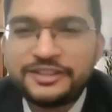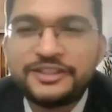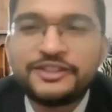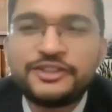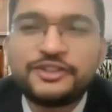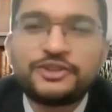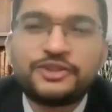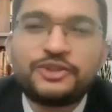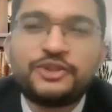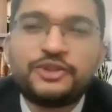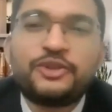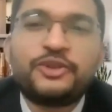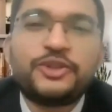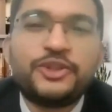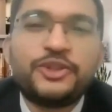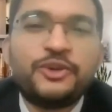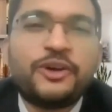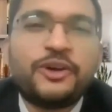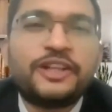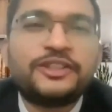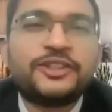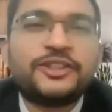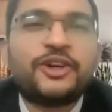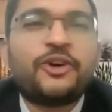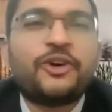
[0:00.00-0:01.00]
So, you
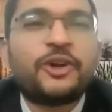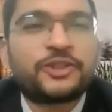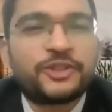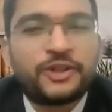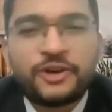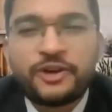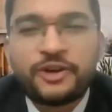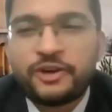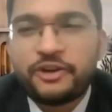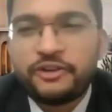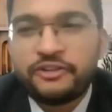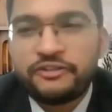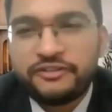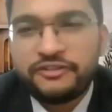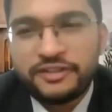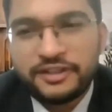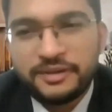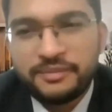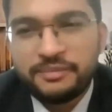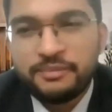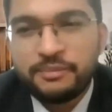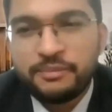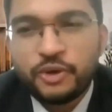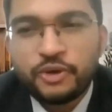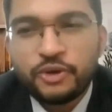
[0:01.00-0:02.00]
are the author of a
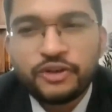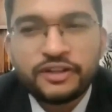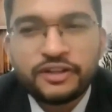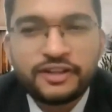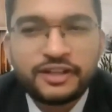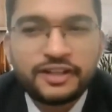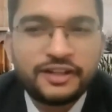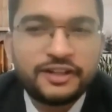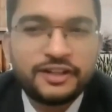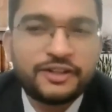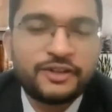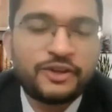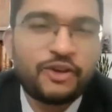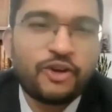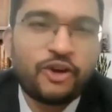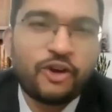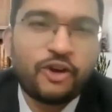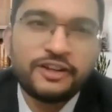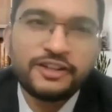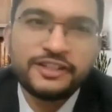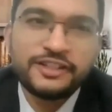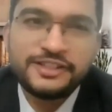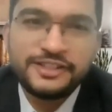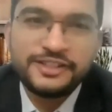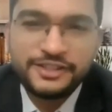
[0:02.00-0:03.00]
book
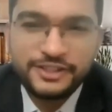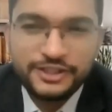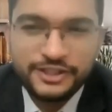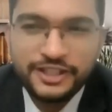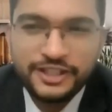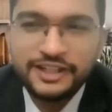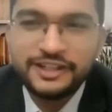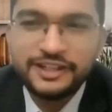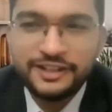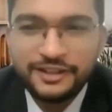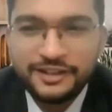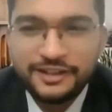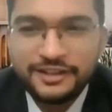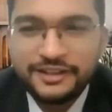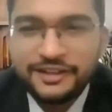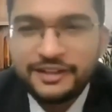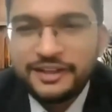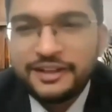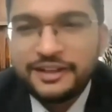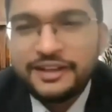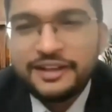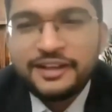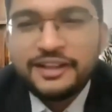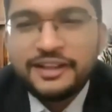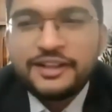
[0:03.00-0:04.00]
called Chill.
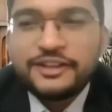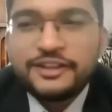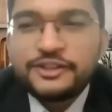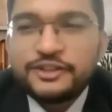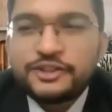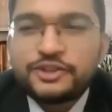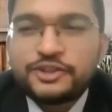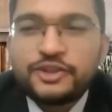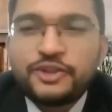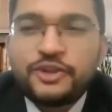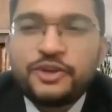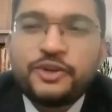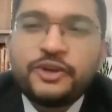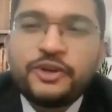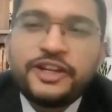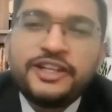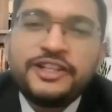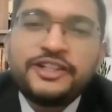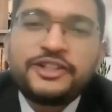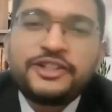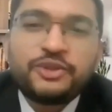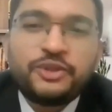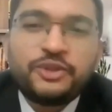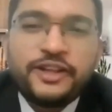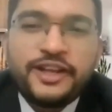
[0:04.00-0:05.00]
So,
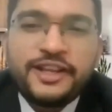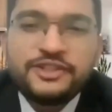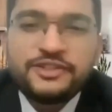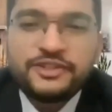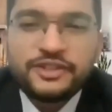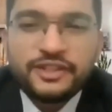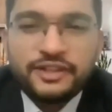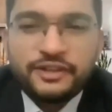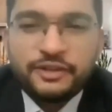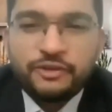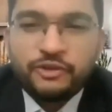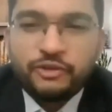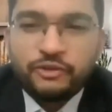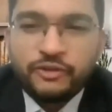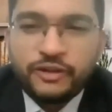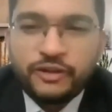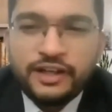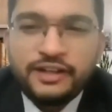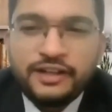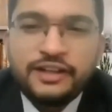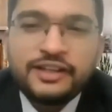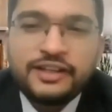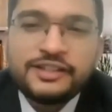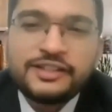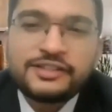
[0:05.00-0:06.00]
in today's
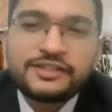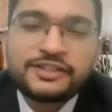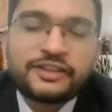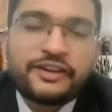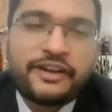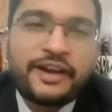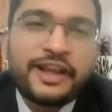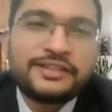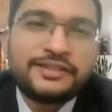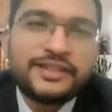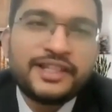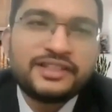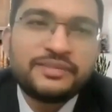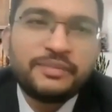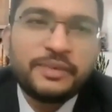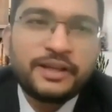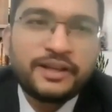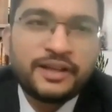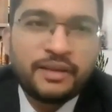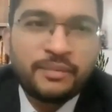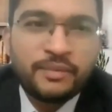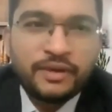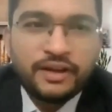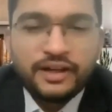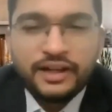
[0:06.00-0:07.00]
world, stress has
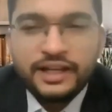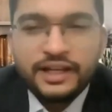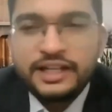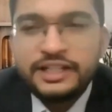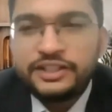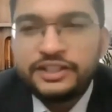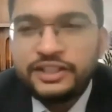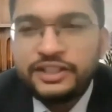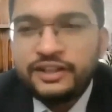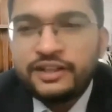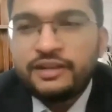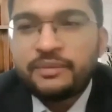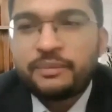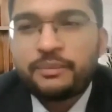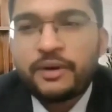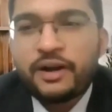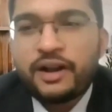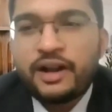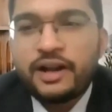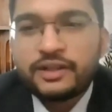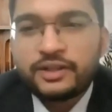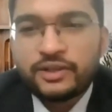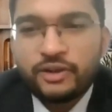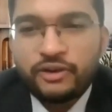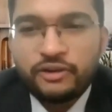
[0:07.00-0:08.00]
become an integral
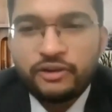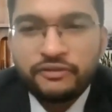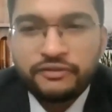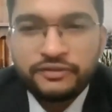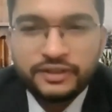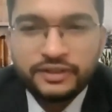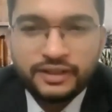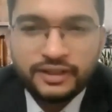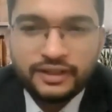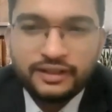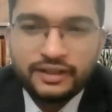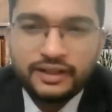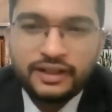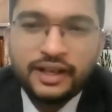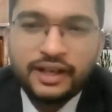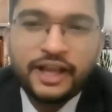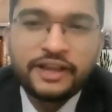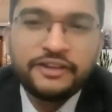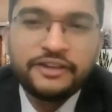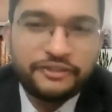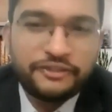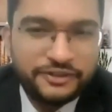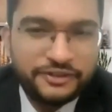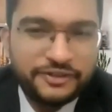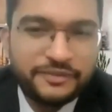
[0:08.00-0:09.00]
part of
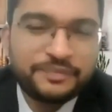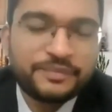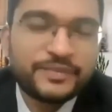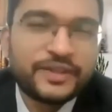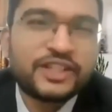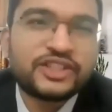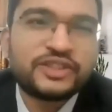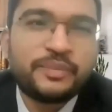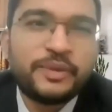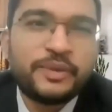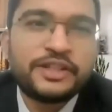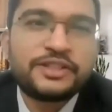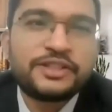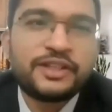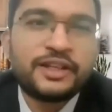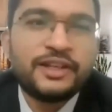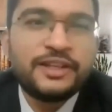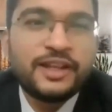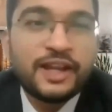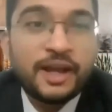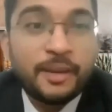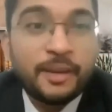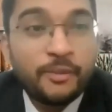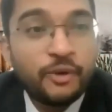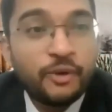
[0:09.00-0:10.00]
life,
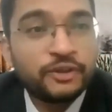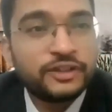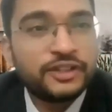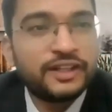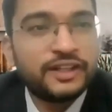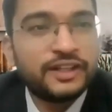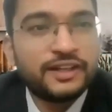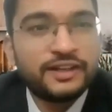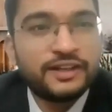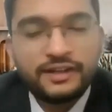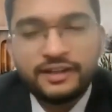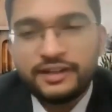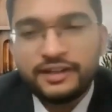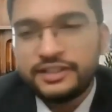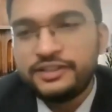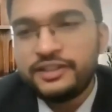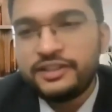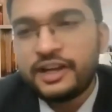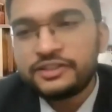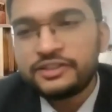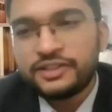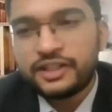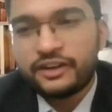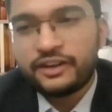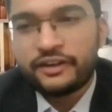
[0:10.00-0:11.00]
especially among the
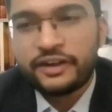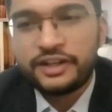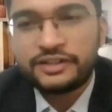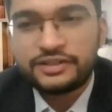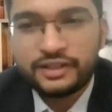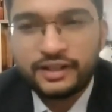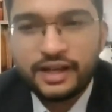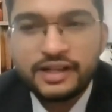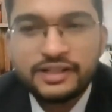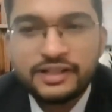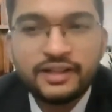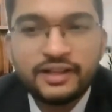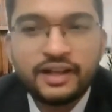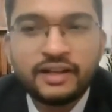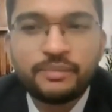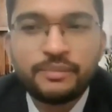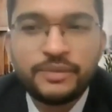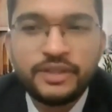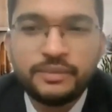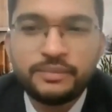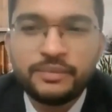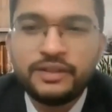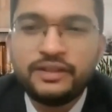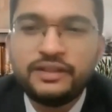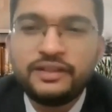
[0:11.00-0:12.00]
young generation and young
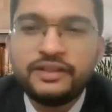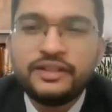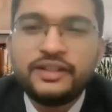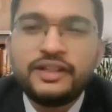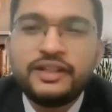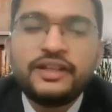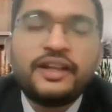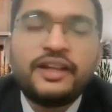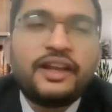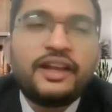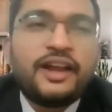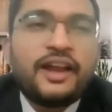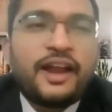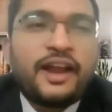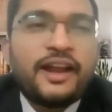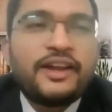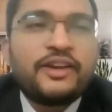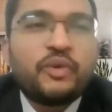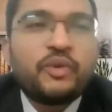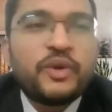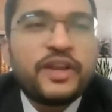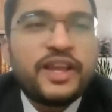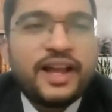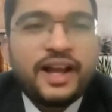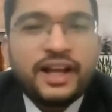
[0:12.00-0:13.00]
people. And
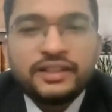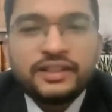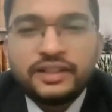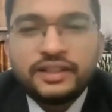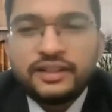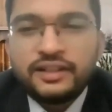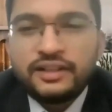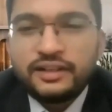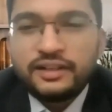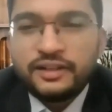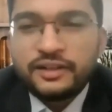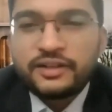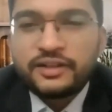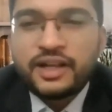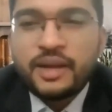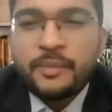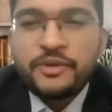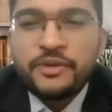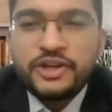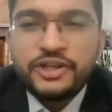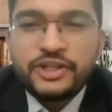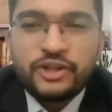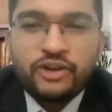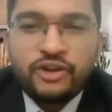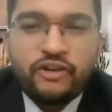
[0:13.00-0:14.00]
we are the
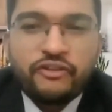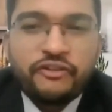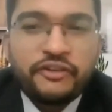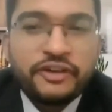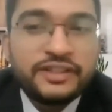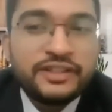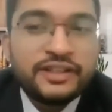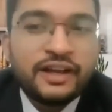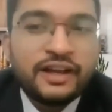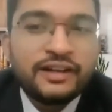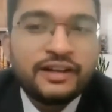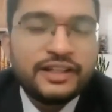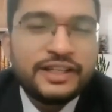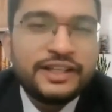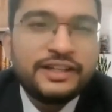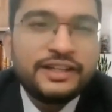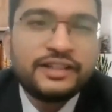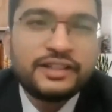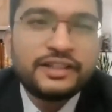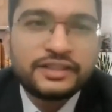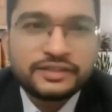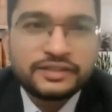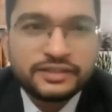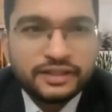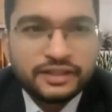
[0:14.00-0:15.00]
community of young
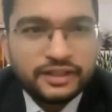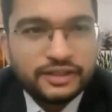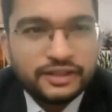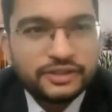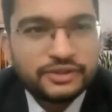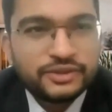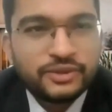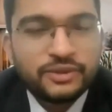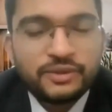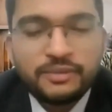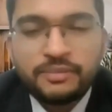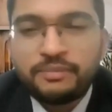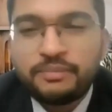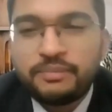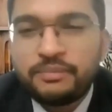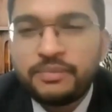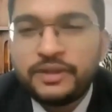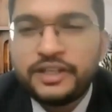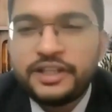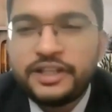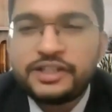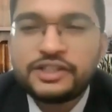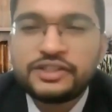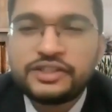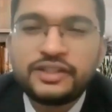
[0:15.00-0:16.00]
leaders. So,
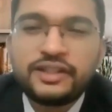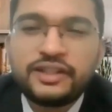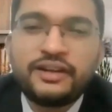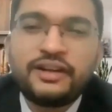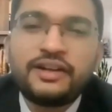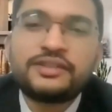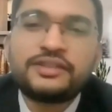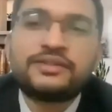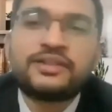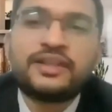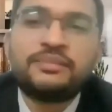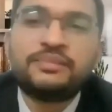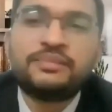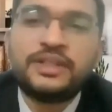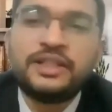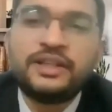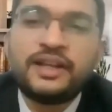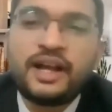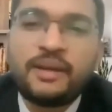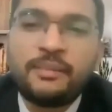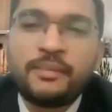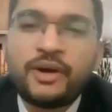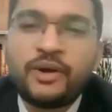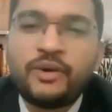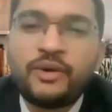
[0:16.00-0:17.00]
please share something
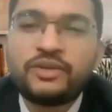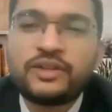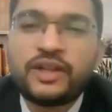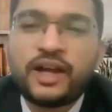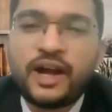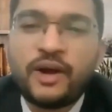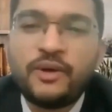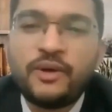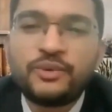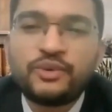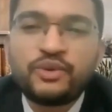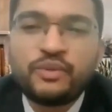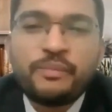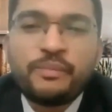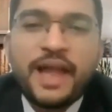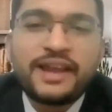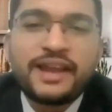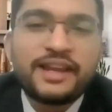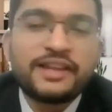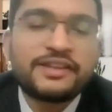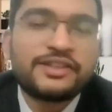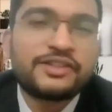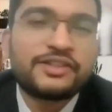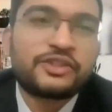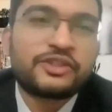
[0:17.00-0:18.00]
about how to
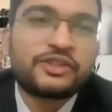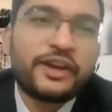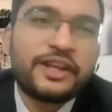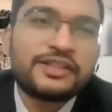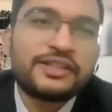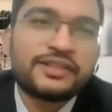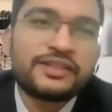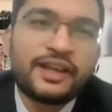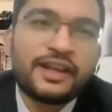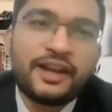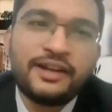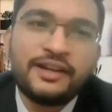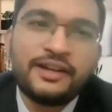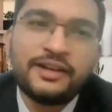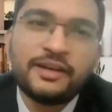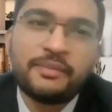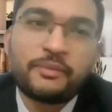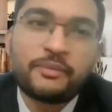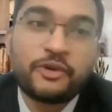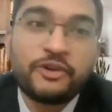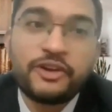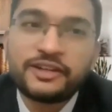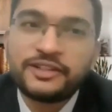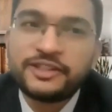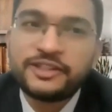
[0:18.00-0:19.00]
manage stress and
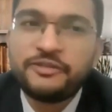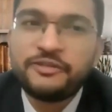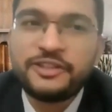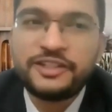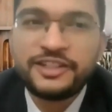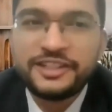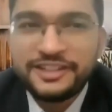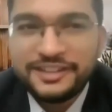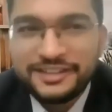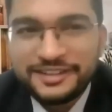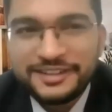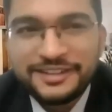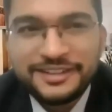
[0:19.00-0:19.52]
productivity.